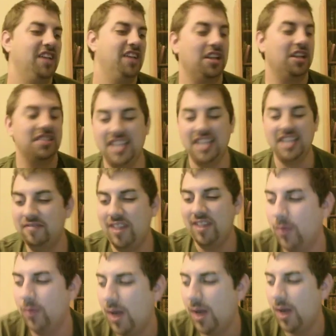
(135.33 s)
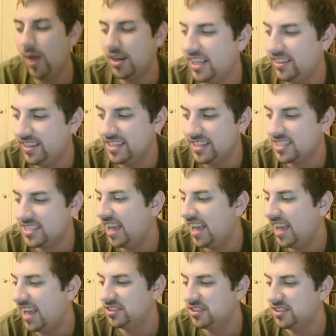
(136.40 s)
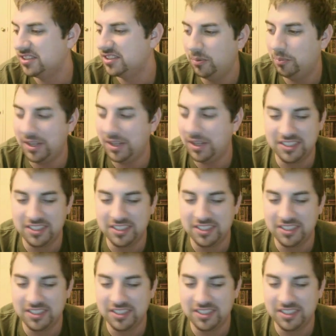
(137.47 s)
See, I've never watched Deadliest Catch, but